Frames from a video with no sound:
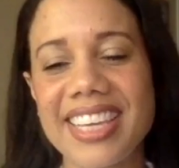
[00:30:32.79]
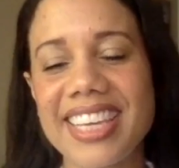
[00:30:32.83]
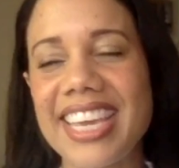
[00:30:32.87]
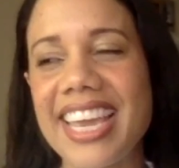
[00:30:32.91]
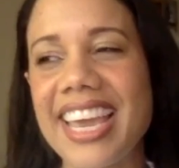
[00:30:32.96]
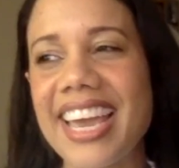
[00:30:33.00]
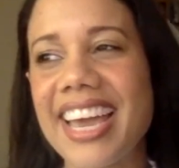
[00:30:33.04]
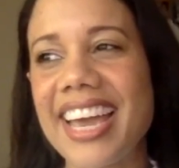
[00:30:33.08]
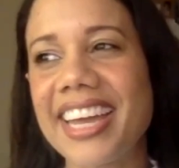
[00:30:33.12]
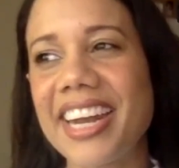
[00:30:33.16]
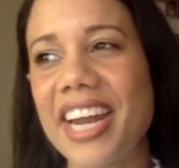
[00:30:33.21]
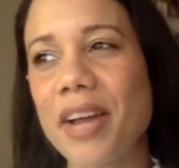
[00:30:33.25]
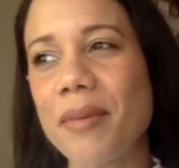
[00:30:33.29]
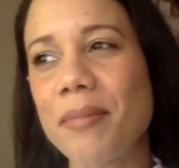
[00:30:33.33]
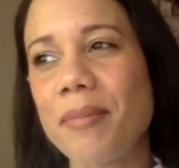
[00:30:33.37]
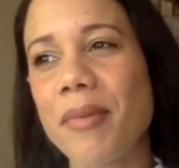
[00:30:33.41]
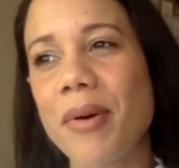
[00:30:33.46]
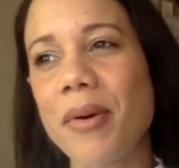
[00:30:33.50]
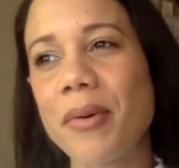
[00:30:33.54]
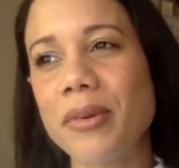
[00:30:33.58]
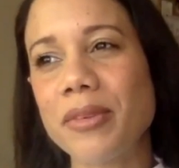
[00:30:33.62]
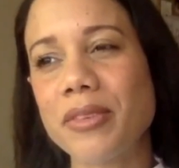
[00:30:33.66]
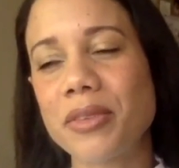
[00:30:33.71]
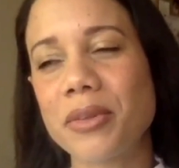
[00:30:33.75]
Yeah, and
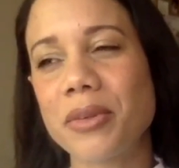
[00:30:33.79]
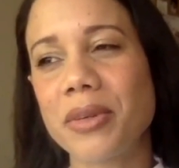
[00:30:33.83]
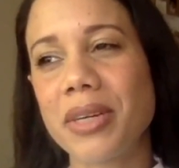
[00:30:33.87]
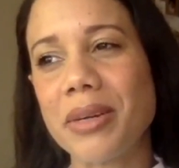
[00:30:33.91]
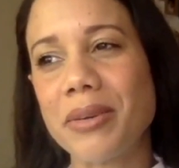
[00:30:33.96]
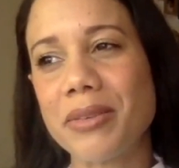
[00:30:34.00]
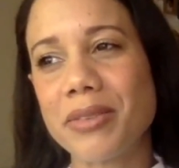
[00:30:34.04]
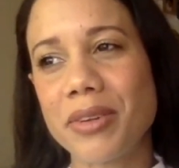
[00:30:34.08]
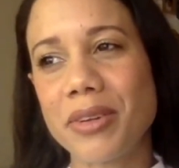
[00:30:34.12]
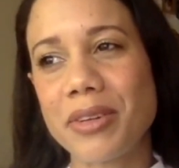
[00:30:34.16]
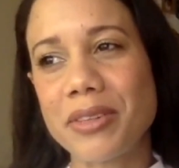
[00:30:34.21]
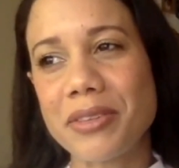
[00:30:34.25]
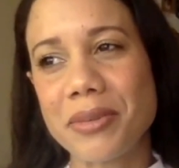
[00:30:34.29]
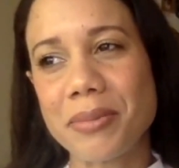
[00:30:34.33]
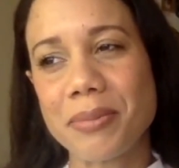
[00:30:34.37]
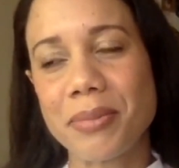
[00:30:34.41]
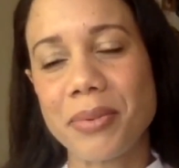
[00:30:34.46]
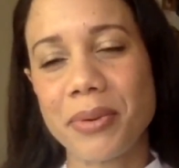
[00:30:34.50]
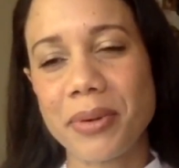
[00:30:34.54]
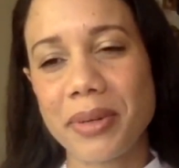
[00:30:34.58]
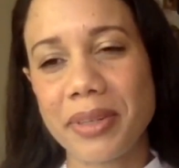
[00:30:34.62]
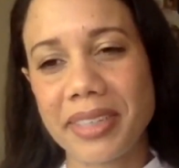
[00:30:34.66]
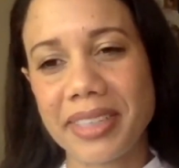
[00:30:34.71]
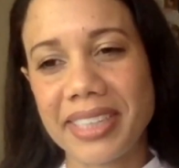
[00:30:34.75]
I'm old school. I was also
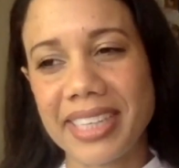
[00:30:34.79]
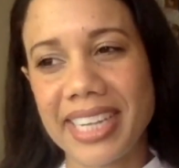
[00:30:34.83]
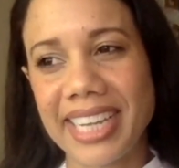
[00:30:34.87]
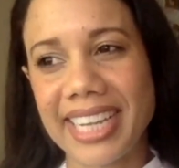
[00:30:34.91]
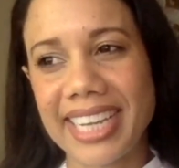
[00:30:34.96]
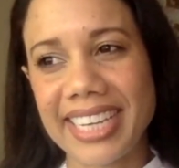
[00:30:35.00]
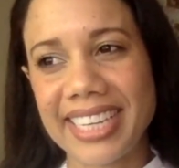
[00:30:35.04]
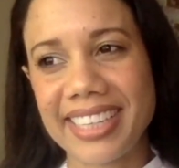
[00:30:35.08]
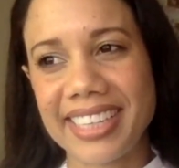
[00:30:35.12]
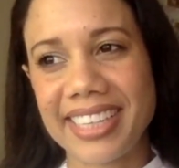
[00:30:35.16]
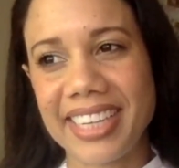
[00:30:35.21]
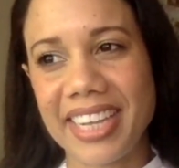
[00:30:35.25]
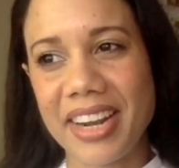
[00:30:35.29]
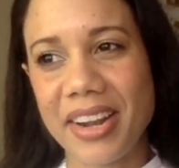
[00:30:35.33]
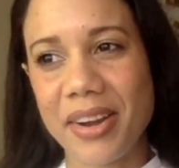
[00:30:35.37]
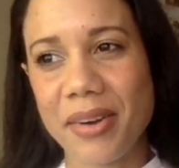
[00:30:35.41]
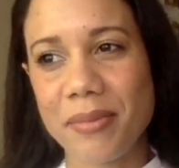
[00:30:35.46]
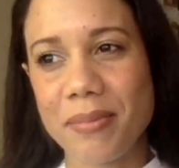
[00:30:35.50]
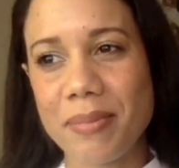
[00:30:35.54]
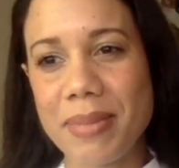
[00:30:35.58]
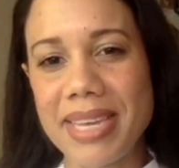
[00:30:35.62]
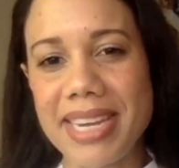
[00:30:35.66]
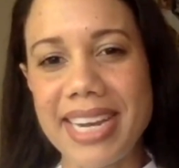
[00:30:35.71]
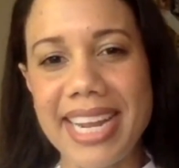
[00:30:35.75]
born in like,
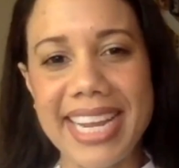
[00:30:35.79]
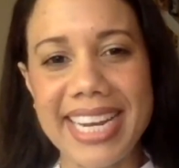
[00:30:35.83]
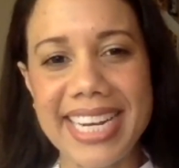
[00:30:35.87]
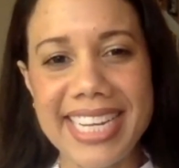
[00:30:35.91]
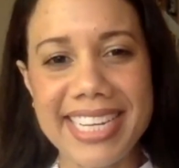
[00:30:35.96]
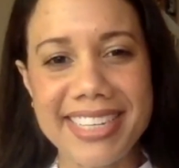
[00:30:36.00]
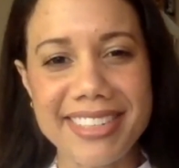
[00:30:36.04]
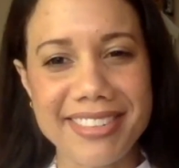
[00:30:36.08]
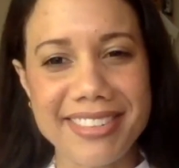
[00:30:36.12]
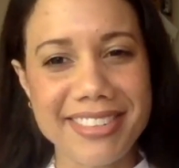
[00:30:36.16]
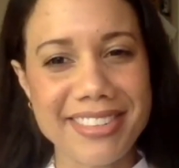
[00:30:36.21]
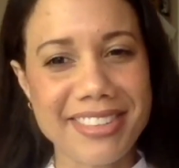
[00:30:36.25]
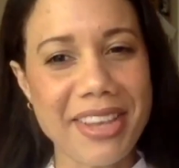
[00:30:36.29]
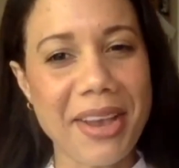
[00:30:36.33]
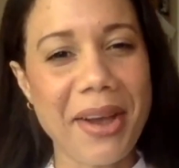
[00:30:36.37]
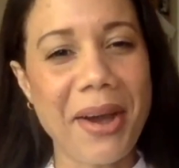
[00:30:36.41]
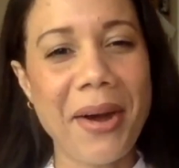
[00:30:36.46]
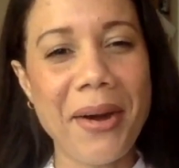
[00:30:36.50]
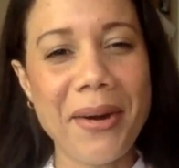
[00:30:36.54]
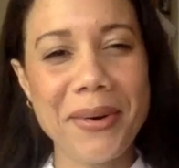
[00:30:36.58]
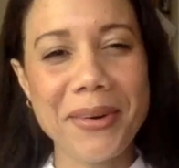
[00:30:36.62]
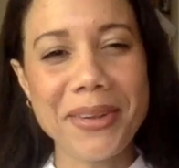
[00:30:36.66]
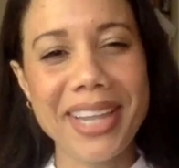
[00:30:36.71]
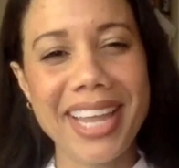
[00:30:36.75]
mid 80s.
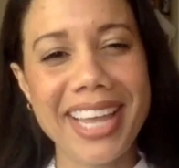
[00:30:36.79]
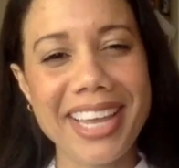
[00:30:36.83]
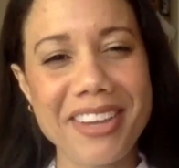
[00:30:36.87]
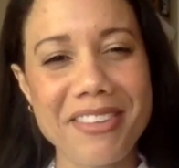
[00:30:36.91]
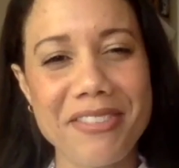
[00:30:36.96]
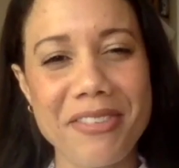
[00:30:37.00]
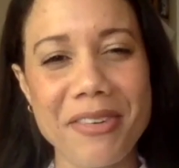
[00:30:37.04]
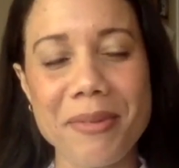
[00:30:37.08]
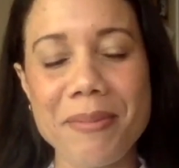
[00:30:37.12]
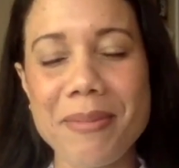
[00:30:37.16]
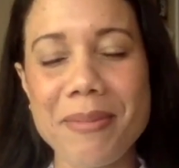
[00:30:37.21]
So like for